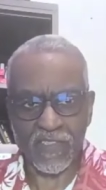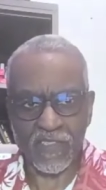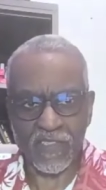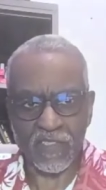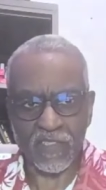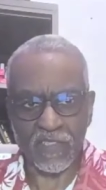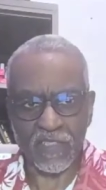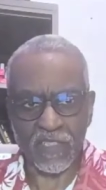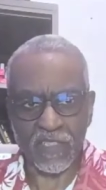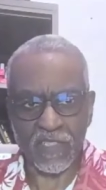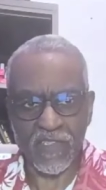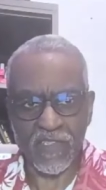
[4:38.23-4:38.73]
and
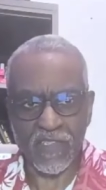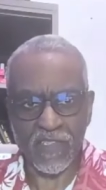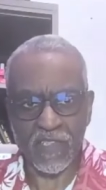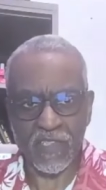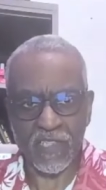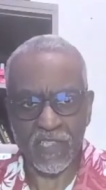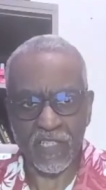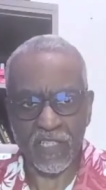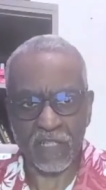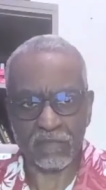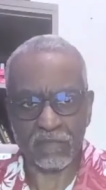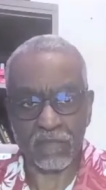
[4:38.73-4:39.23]

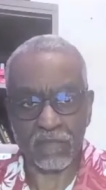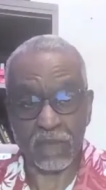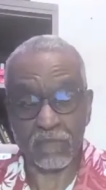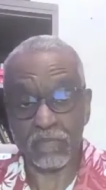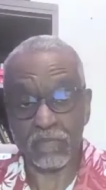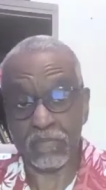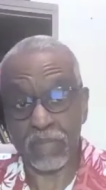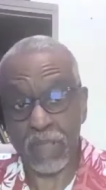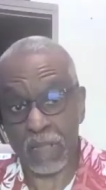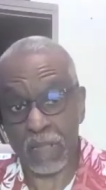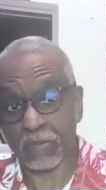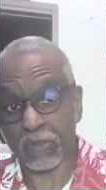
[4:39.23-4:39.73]
DC have been
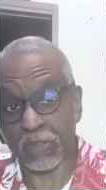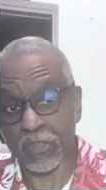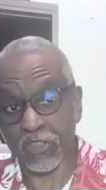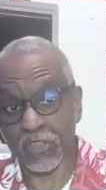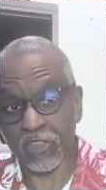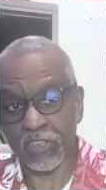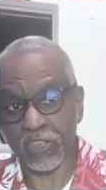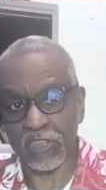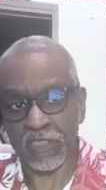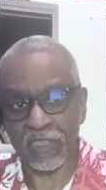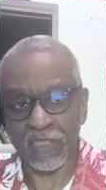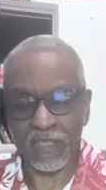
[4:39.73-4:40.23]

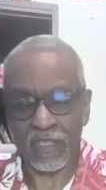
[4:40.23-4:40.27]
published,